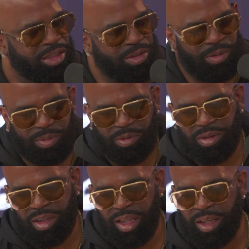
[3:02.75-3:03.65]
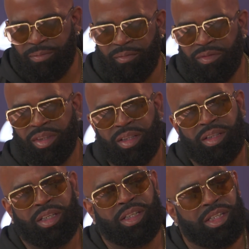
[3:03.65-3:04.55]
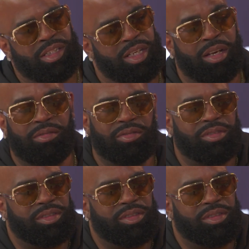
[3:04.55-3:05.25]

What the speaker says: Snoop or whatnot. He gets out.